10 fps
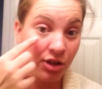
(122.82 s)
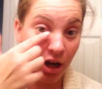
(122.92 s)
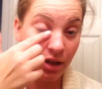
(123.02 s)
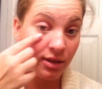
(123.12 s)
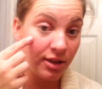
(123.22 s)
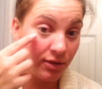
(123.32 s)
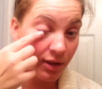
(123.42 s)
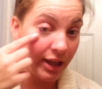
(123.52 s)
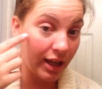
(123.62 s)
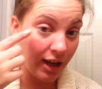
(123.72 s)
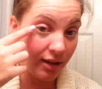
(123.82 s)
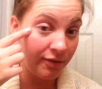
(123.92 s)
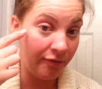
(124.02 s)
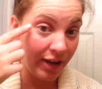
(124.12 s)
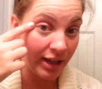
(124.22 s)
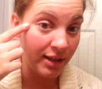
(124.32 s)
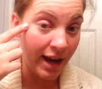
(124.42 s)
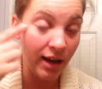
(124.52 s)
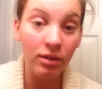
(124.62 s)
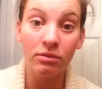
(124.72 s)
try and do like a fanned
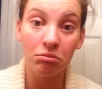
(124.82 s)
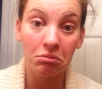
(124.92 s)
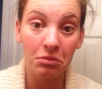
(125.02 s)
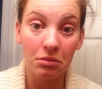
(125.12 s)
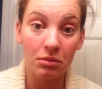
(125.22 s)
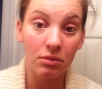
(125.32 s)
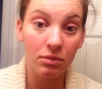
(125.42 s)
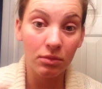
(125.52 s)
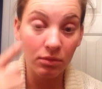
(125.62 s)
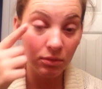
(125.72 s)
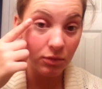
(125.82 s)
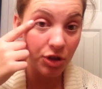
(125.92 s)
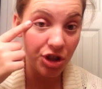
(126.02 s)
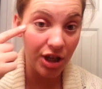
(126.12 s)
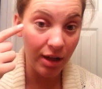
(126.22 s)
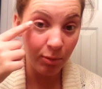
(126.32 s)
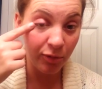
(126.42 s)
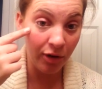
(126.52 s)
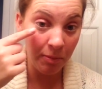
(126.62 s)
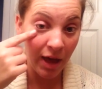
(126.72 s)
out shape
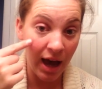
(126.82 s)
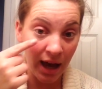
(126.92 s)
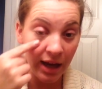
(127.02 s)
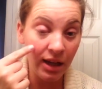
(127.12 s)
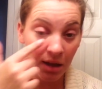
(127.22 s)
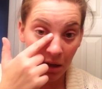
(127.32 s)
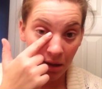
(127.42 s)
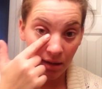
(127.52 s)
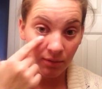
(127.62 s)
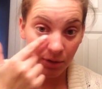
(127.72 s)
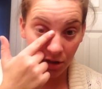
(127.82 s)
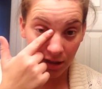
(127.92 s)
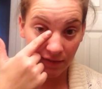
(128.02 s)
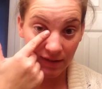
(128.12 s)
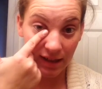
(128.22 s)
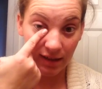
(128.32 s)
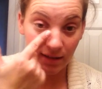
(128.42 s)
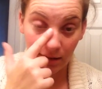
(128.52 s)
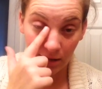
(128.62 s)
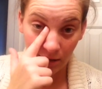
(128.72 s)
from the eye, which gives
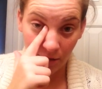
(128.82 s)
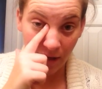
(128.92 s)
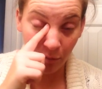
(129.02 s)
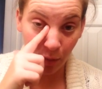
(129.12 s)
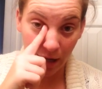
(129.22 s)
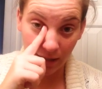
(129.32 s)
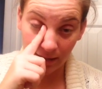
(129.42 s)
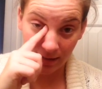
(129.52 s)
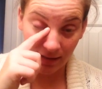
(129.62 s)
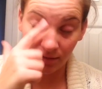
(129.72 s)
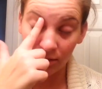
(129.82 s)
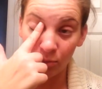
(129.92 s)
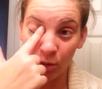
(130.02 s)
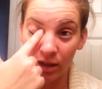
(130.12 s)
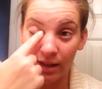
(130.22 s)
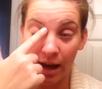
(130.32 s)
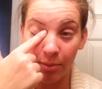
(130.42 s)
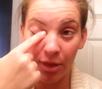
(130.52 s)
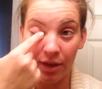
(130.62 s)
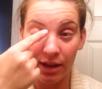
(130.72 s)
it, you know, that brightness and a little more
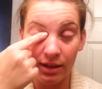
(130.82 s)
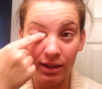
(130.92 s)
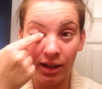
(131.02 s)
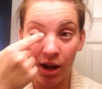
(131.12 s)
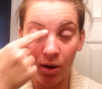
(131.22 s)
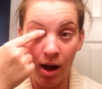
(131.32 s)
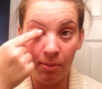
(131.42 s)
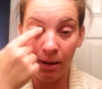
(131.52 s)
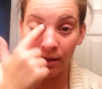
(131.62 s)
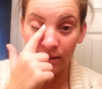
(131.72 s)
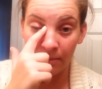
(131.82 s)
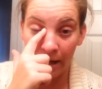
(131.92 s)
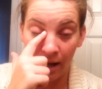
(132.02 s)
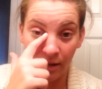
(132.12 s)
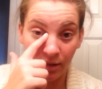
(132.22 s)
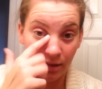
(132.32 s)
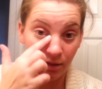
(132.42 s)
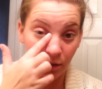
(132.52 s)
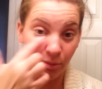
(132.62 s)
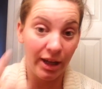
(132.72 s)
depth, and then go up onto my eyelid a
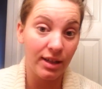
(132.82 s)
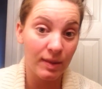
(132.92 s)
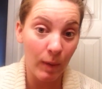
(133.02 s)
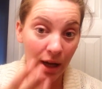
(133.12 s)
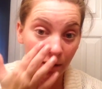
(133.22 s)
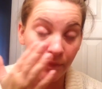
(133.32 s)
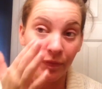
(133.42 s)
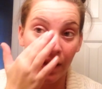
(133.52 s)
little bit as well.